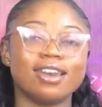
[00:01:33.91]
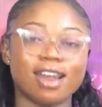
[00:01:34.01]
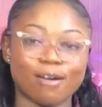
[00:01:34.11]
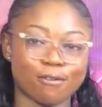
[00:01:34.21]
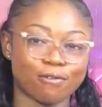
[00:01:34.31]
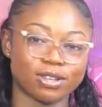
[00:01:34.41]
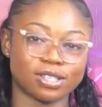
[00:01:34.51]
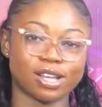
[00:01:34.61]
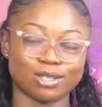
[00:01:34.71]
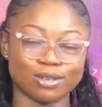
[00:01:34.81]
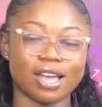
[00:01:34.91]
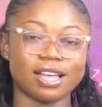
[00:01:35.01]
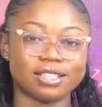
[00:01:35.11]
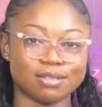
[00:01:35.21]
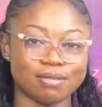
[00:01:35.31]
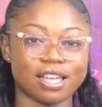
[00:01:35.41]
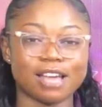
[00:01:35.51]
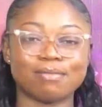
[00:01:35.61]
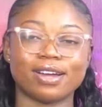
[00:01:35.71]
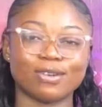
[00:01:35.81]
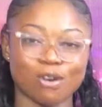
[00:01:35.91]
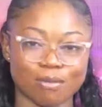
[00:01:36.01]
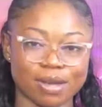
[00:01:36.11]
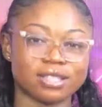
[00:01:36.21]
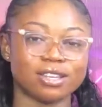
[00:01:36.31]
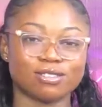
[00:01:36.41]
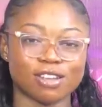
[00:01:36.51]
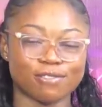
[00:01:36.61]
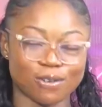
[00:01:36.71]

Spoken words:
never for some so and to me kept out of comments in itself